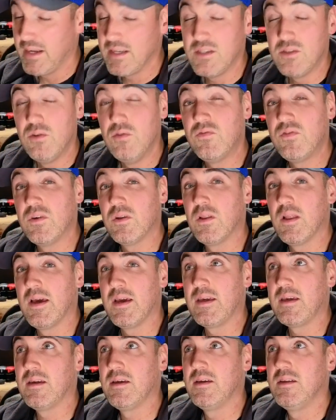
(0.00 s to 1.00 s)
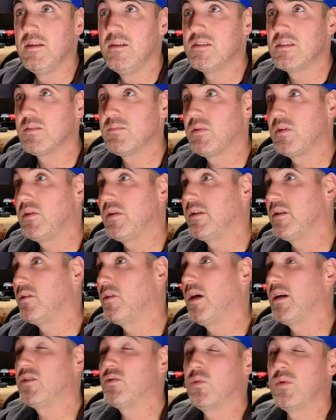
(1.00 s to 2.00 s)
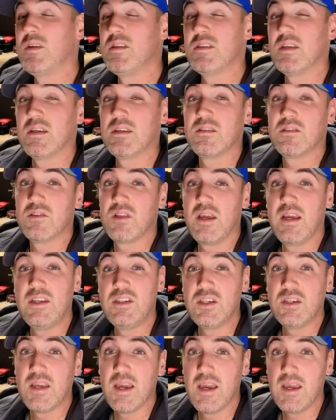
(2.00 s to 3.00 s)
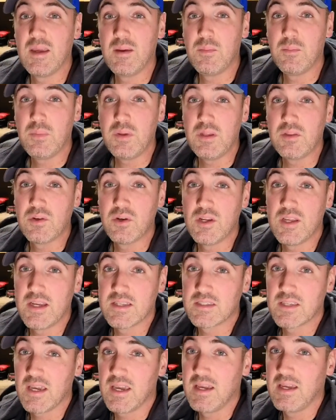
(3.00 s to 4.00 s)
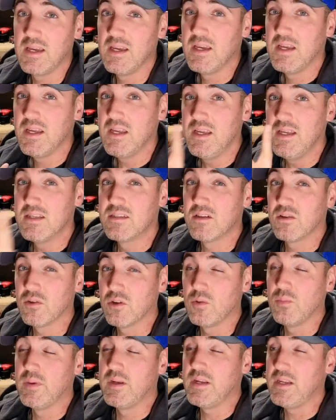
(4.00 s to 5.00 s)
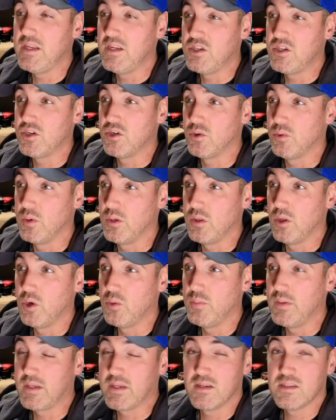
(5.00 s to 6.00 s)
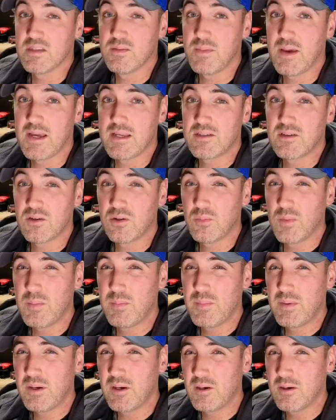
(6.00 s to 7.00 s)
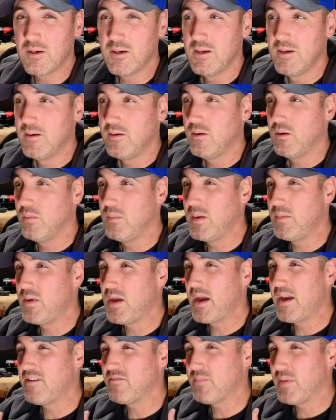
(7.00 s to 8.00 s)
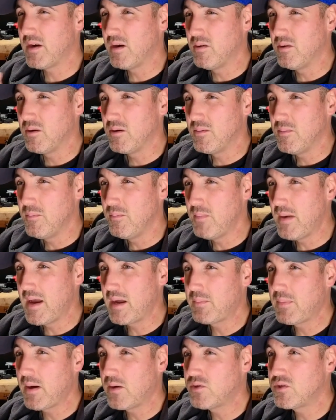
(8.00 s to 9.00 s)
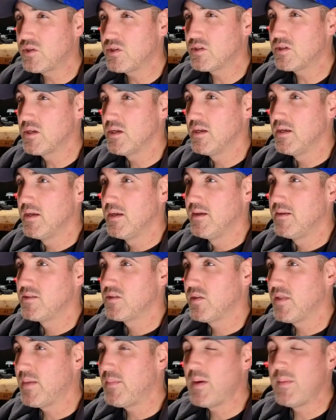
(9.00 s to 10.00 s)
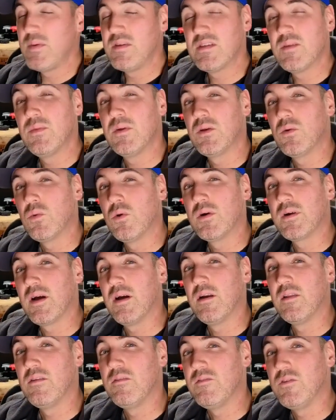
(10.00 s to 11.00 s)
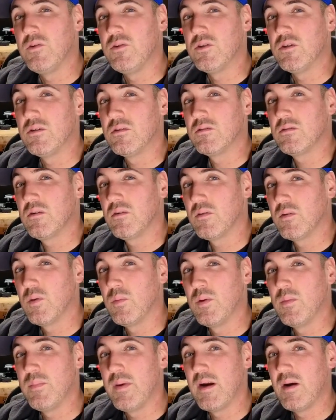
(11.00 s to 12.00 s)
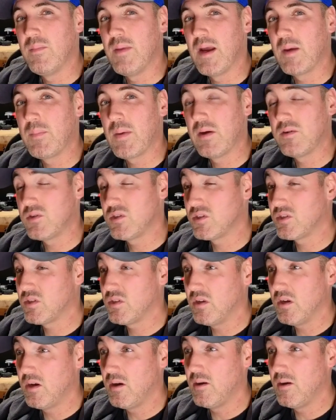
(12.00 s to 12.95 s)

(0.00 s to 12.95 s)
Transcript: I do feel like something like a Glock 26 or the H&K P30SK is a little bit easier to reload because the mags are a little bit bigger, or maybe I have better mag pouches. So that might be something to work on in the future, a little bit better mag pouches.